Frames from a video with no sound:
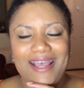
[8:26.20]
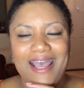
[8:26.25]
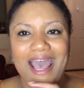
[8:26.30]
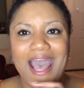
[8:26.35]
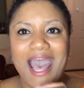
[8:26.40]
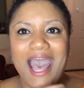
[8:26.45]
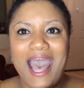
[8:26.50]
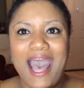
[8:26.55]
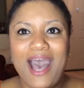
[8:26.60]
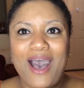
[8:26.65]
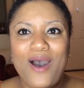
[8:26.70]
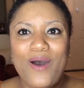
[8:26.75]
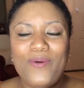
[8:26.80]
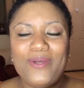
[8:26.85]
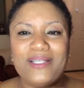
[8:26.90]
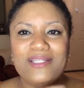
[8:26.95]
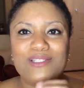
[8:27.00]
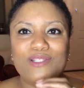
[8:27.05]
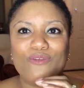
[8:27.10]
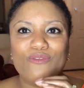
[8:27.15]
How
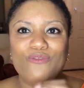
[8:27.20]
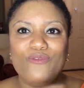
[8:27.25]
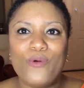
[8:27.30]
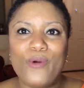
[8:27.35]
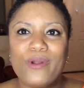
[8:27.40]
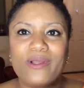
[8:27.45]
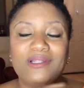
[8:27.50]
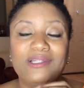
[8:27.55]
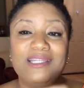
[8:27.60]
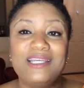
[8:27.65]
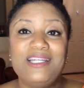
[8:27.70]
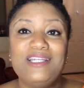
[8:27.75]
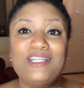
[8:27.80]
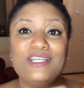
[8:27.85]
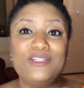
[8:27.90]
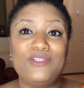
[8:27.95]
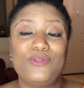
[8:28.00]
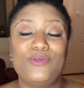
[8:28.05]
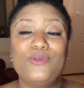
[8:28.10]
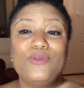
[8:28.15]
is the fork
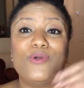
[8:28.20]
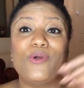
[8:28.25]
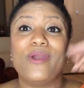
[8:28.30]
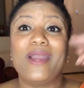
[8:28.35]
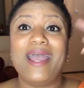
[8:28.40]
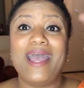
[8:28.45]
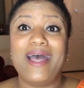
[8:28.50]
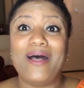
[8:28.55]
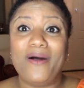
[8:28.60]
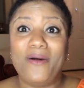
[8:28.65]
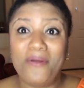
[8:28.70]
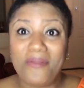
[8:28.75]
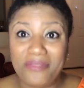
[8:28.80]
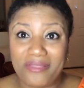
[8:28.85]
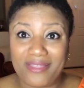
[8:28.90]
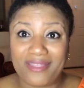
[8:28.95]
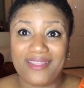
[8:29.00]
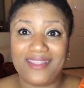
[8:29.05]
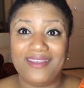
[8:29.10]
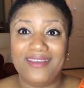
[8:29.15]
lending to your
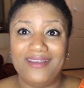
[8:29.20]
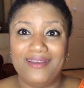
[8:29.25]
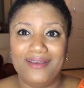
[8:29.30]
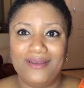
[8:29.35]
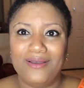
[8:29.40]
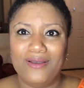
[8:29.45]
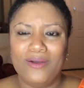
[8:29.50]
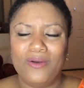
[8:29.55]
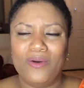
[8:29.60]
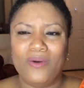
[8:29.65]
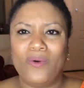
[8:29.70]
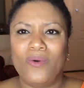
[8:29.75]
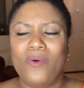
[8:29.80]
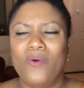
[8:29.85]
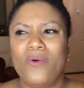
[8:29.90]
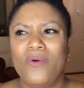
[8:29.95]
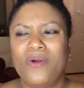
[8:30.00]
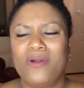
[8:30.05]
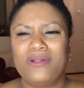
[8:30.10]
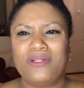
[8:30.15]
health
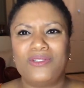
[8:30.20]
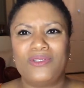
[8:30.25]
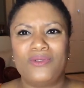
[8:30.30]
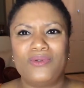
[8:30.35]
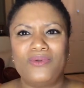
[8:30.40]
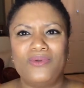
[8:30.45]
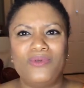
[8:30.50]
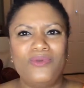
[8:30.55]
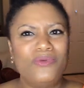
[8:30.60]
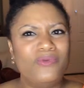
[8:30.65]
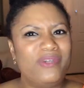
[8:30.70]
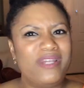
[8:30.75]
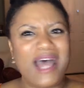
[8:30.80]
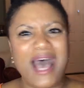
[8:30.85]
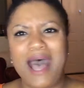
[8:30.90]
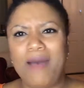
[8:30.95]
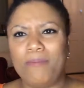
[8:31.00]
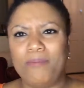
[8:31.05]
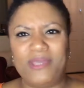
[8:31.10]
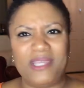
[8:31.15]
or to you
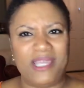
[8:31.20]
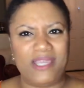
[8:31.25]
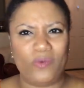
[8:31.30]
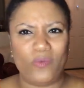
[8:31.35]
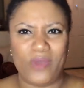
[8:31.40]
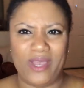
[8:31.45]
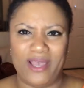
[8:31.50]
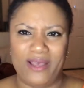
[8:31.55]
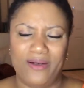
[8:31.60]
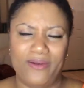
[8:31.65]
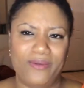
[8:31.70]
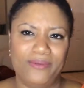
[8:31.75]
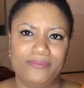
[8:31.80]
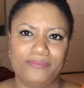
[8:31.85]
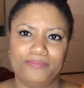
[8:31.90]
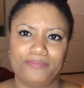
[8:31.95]
not being well?